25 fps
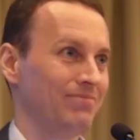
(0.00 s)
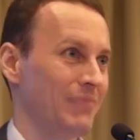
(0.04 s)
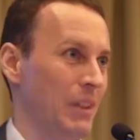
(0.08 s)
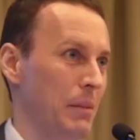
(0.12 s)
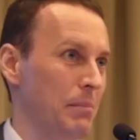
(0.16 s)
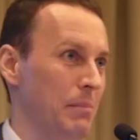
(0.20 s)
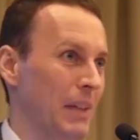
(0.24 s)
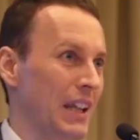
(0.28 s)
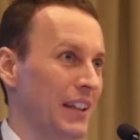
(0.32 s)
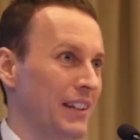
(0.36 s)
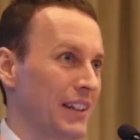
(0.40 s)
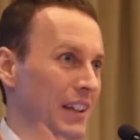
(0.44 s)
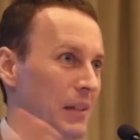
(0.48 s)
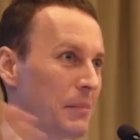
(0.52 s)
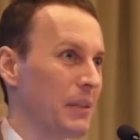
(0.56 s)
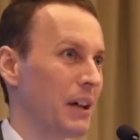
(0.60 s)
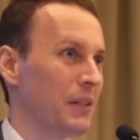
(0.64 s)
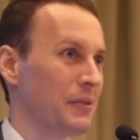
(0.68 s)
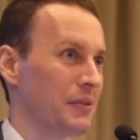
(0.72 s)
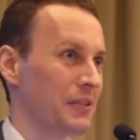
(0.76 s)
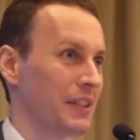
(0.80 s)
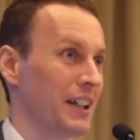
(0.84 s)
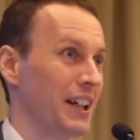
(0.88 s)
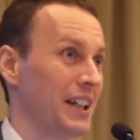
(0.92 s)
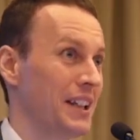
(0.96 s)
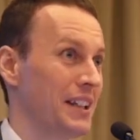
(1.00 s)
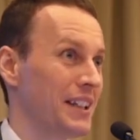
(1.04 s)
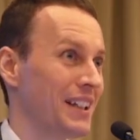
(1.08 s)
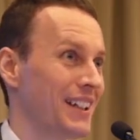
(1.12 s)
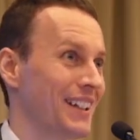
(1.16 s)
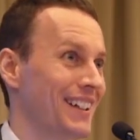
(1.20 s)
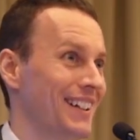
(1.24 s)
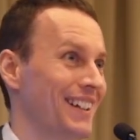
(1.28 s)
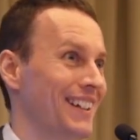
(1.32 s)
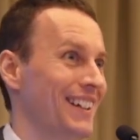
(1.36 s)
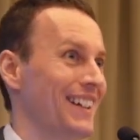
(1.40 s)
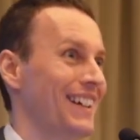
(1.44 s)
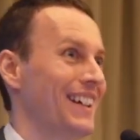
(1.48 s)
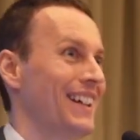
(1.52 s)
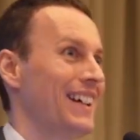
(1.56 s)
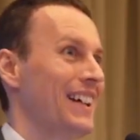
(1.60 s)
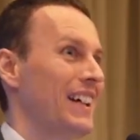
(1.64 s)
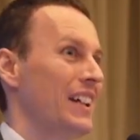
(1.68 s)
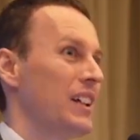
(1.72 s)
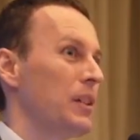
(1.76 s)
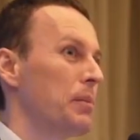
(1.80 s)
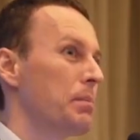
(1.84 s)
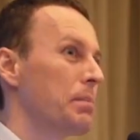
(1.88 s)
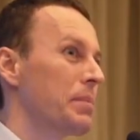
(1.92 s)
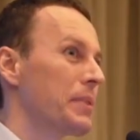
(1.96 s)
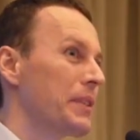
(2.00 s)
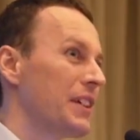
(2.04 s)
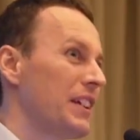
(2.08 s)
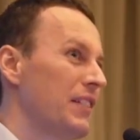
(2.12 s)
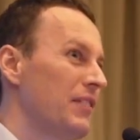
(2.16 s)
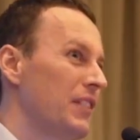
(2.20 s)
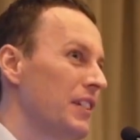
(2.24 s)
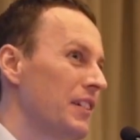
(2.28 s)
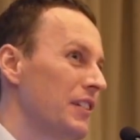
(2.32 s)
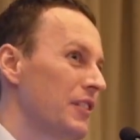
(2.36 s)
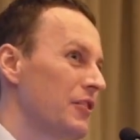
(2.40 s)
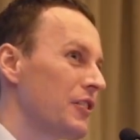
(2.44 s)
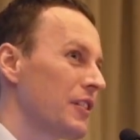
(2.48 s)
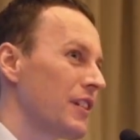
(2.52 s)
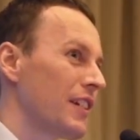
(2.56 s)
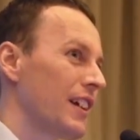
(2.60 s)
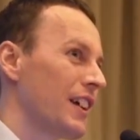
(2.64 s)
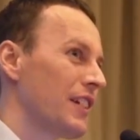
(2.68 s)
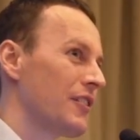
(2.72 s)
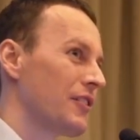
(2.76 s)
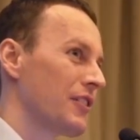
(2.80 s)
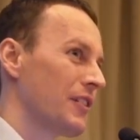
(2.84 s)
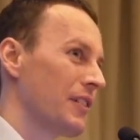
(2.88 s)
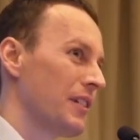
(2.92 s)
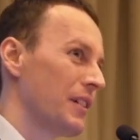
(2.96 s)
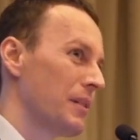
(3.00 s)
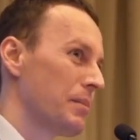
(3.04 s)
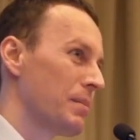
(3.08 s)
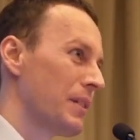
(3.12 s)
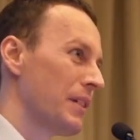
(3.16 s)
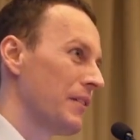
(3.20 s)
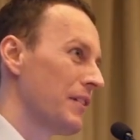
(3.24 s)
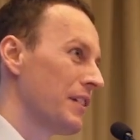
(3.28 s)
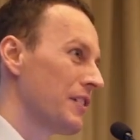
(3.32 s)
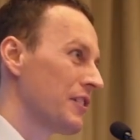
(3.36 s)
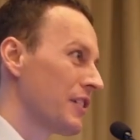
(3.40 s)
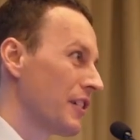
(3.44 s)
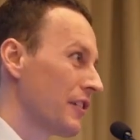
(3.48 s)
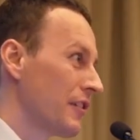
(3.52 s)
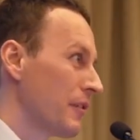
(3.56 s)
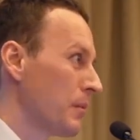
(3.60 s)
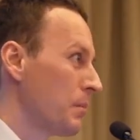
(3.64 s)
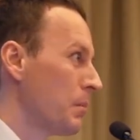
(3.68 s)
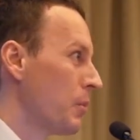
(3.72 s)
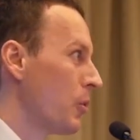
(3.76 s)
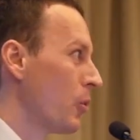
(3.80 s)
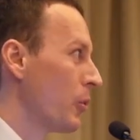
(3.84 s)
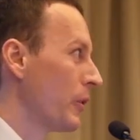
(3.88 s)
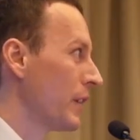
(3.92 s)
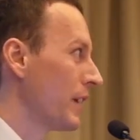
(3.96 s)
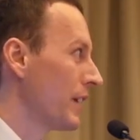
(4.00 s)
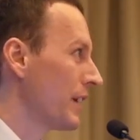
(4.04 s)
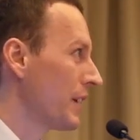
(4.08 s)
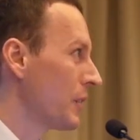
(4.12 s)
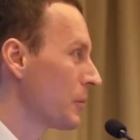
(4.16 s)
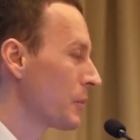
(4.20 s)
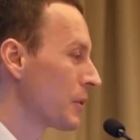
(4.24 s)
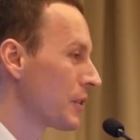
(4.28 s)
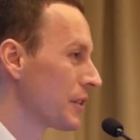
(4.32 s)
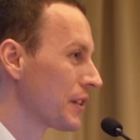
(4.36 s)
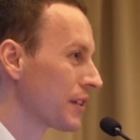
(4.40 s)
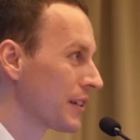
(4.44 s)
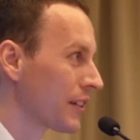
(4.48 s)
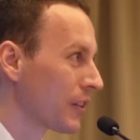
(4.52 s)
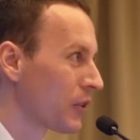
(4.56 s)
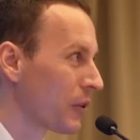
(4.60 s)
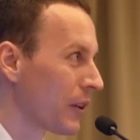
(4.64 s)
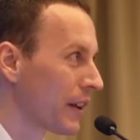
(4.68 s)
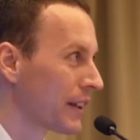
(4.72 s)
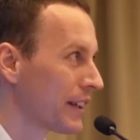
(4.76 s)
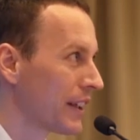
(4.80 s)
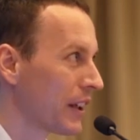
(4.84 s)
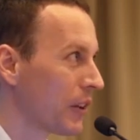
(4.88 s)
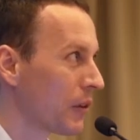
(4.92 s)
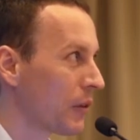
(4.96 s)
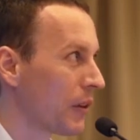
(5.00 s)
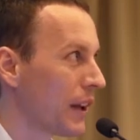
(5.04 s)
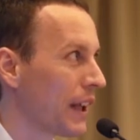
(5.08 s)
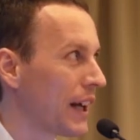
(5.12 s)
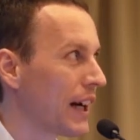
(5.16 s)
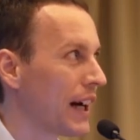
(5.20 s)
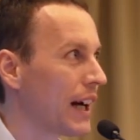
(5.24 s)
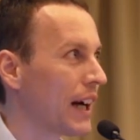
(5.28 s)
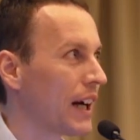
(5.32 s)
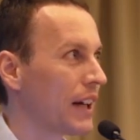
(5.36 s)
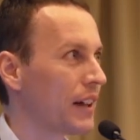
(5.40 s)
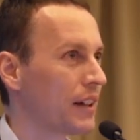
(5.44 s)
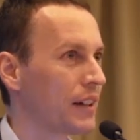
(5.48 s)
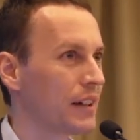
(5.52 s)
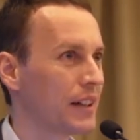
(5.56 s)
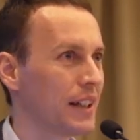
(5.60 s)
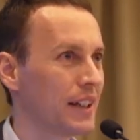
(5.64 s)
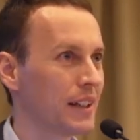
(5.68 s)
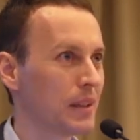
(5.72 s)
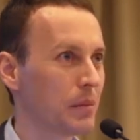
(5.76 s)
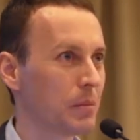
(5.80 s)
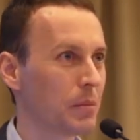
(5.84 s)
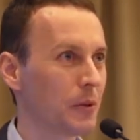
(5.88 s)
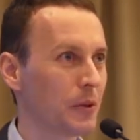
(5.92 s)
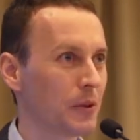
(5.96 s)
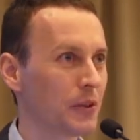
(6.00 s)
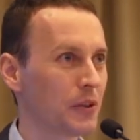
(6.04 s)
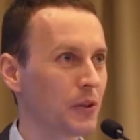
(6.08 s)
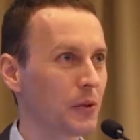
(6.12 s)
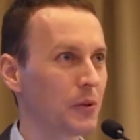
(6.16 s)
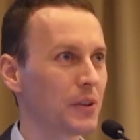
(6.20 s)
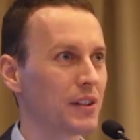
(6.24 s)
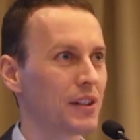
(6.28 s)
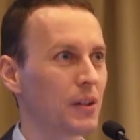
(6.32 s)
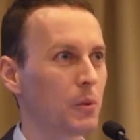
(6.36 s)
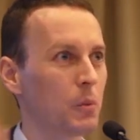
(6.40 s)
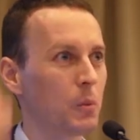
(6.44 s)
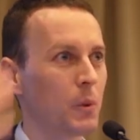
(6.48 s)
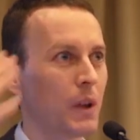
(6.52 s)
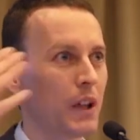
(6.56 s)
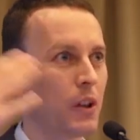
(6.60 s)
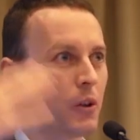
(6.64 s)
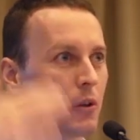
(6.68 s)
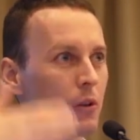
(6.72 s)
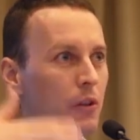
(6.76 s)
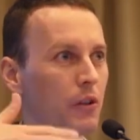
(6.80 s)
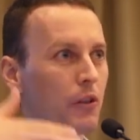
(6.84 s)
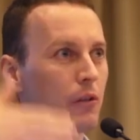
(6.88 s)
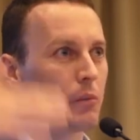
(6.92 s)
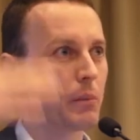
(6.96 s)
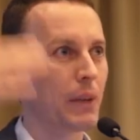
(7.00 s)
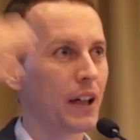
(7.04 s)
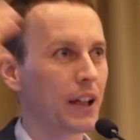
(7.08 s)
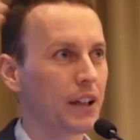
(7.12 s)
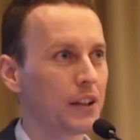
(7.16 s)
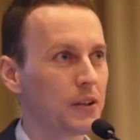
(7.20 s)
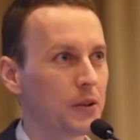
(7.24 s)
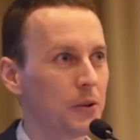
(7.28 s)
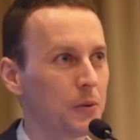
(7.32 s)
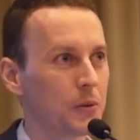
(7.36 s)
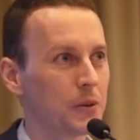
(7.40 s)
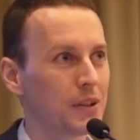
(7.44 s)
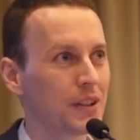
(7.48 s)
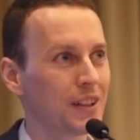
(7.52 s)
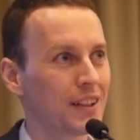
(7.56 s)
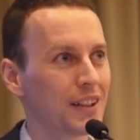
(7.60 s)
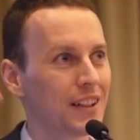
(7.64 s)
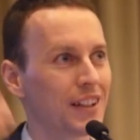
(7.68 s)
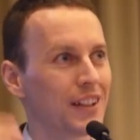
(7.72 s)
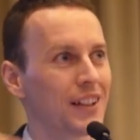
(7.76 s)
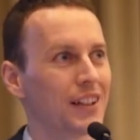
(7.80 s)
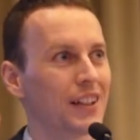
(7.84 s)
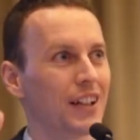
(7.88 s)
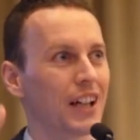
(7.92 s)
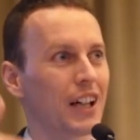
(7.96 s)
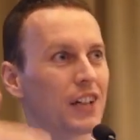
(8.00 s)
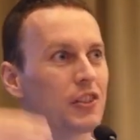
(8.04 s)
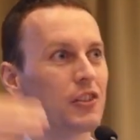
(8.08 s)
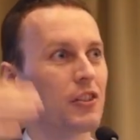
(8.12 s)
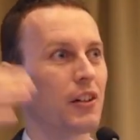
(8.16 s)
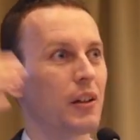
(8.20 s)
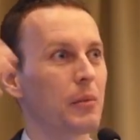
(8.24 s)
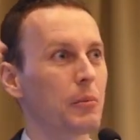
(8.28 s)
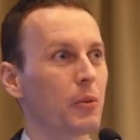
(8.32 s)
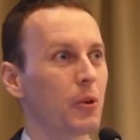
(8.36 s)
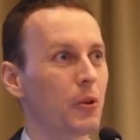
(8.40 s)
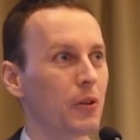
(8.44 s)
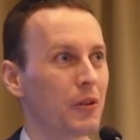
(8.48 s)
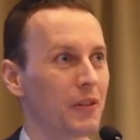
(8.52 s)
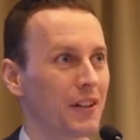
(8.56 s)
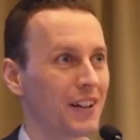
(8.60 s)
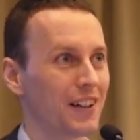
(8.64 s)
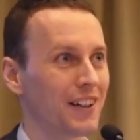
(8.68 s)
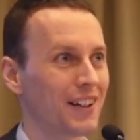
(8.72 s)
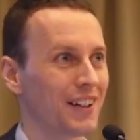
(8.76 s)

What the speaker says: Amazing amount, right? The previous generation Boeing was collecting only 100 data points, so it's a one order of magnitude, actually more.